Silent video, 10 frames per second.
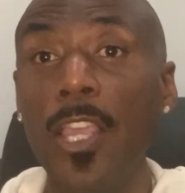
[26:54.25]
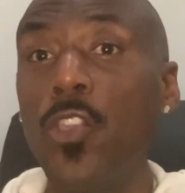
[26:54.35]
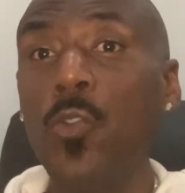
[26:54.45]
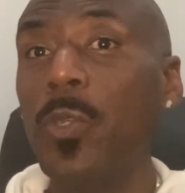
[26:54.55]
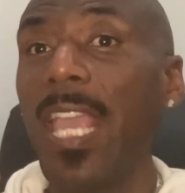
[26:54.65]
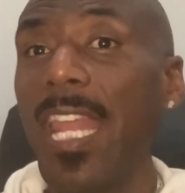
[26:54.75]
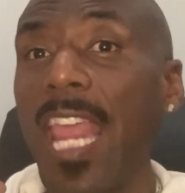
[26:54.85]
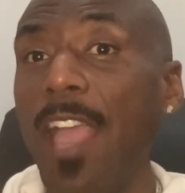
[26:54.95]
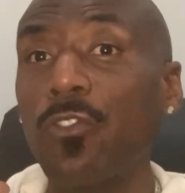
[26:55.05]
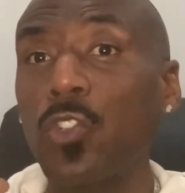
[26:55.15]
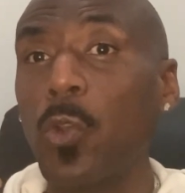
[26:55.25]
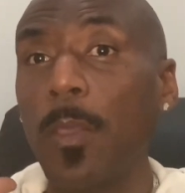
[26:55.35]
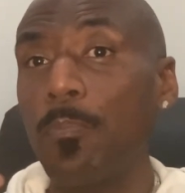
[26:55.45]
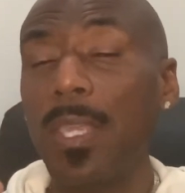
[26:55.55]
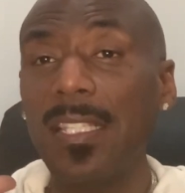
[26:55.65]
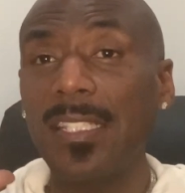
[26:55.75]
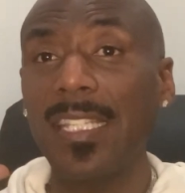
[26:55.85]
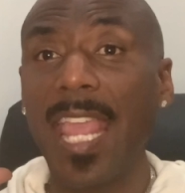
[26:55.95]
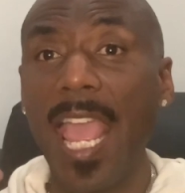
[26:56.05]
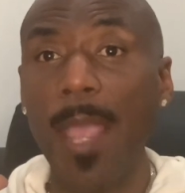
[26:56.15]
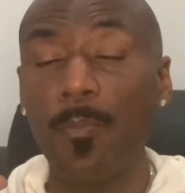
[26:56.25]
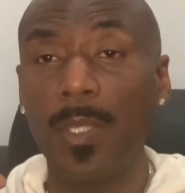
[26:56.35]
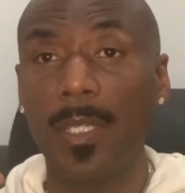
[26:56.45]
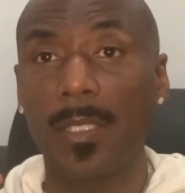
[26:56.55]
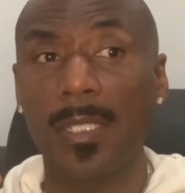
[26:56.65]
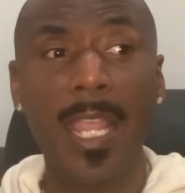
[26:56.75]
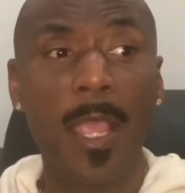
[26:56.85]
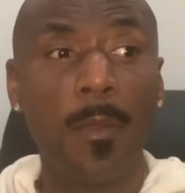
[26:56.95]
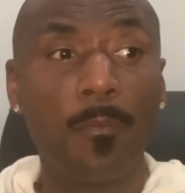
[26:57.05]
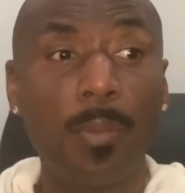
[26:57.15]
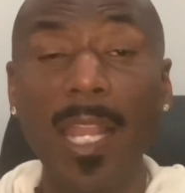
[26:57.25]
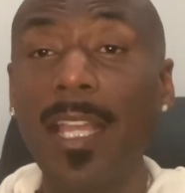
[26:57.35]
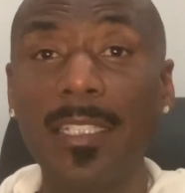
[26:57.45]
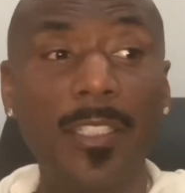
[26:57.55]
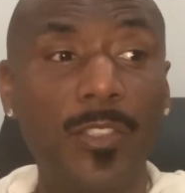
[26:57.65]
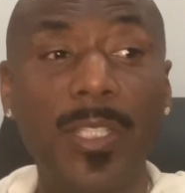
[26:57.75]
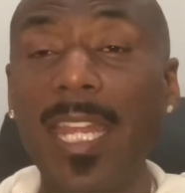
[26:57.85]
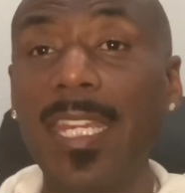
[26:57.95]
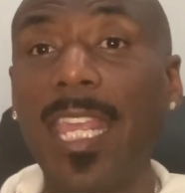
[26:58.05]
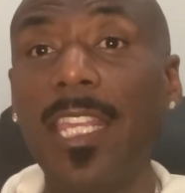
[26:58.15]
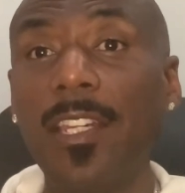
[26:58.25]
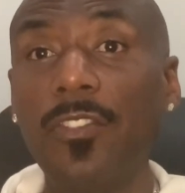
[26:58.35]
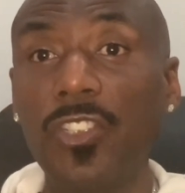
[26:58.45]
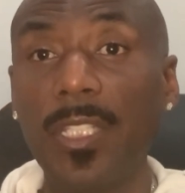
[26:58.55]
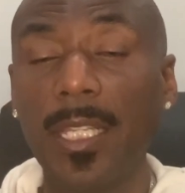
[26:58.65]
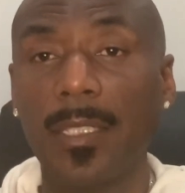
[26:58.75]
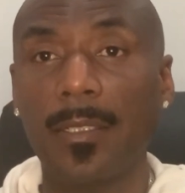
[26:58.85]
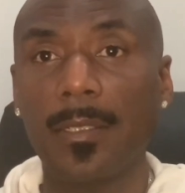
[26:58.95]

You can't have joy, peace, and happiness plugged into that negative shit.